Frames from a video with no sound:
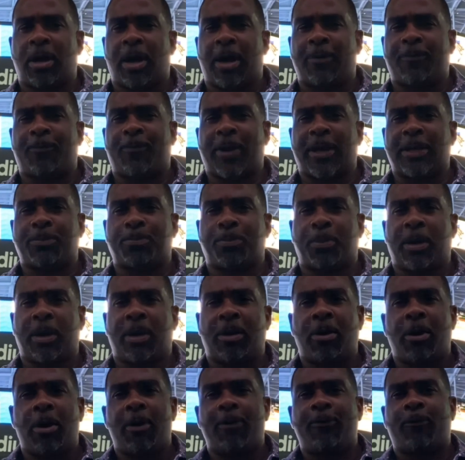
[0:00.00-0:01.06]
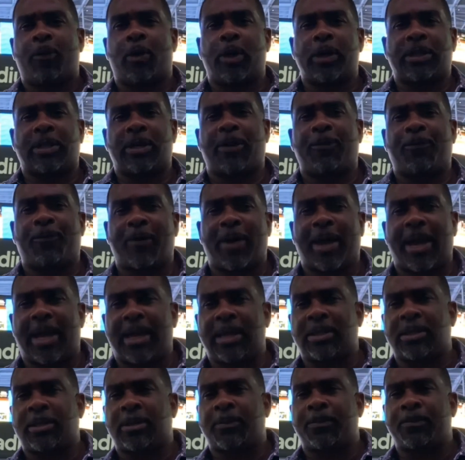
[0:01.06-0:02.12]
Facebook. Voice of
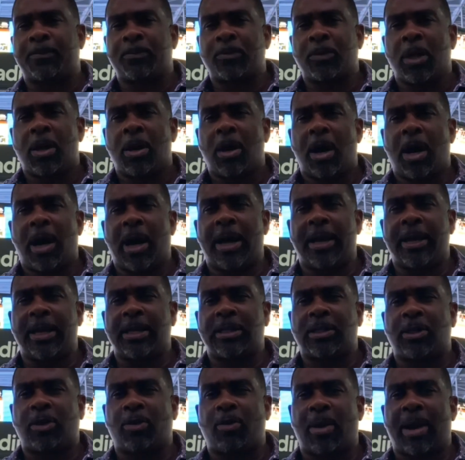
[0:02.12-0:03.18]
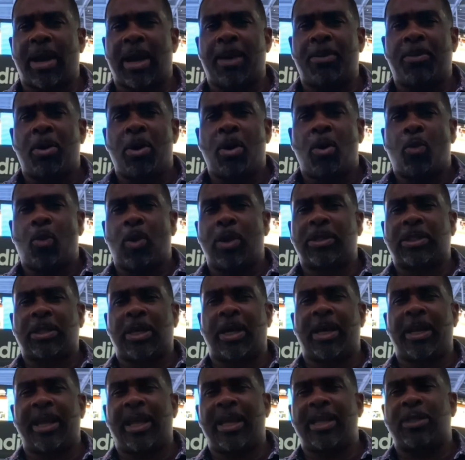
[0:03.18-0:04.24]
Fans on Instagram. What's
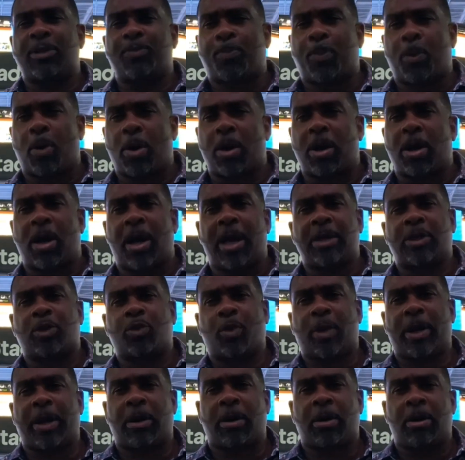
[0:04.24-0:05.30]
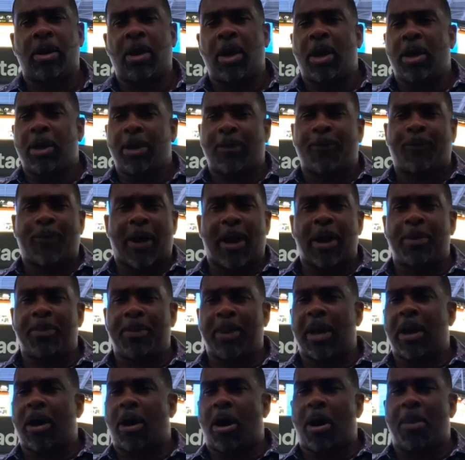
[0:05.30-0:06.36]
Good in Sport on Twitter. You follow
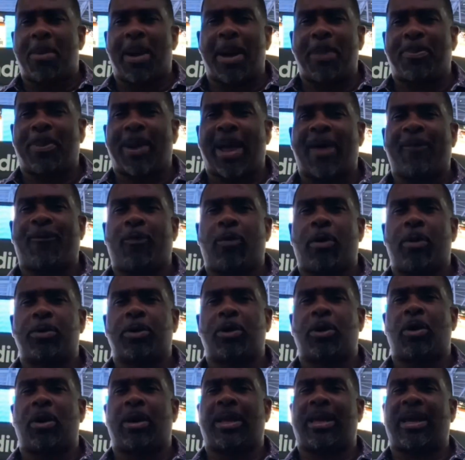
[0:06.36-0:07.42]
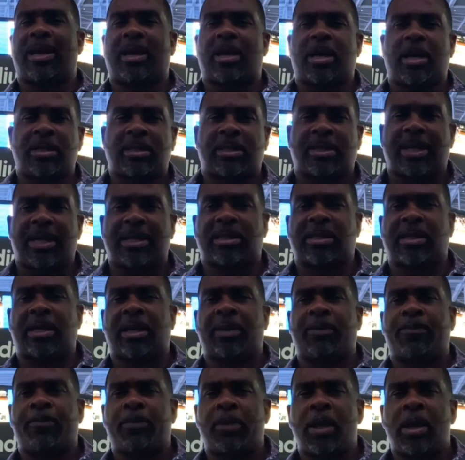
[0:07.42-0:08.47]
me on all my platforms, you're going to get
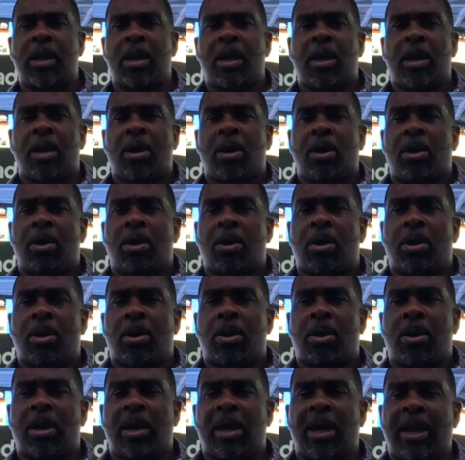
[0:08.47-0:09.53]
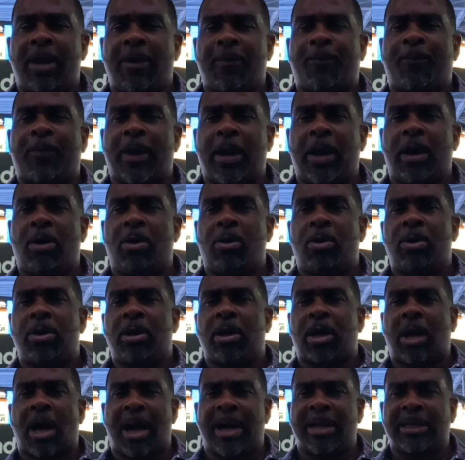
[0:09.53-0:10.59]
consistent NFL
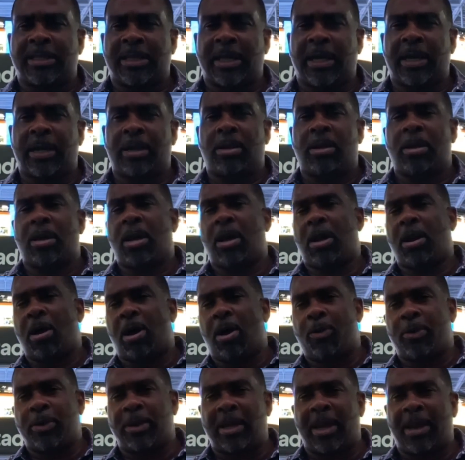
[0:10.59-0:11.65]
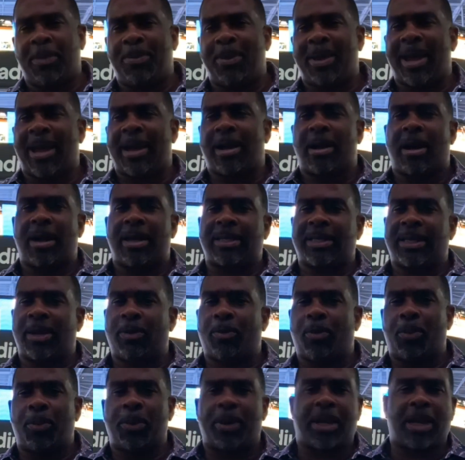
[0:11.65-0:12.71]
content along with NBA content
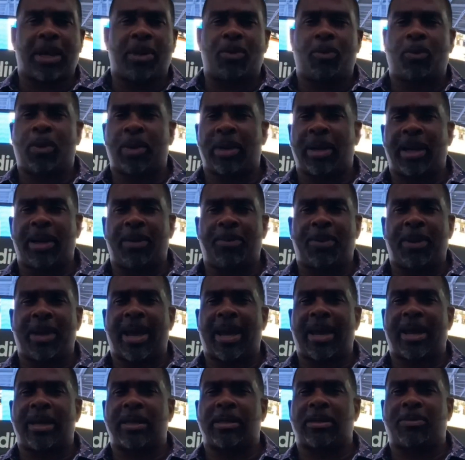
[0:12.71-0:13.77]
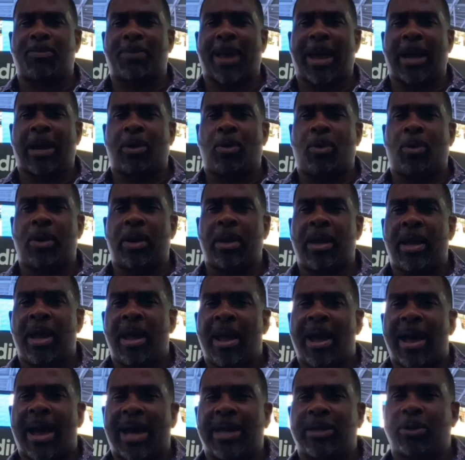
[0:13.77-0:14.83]
when NBA gets back going.
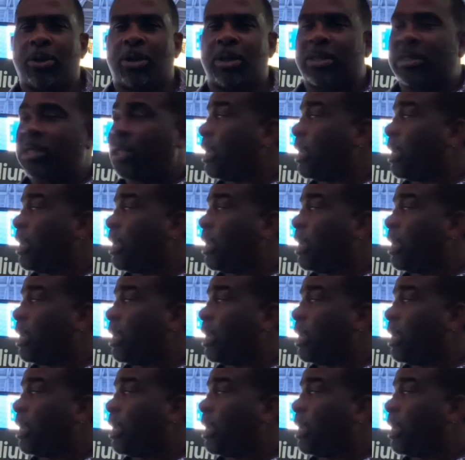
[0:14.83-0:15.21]
As you can see,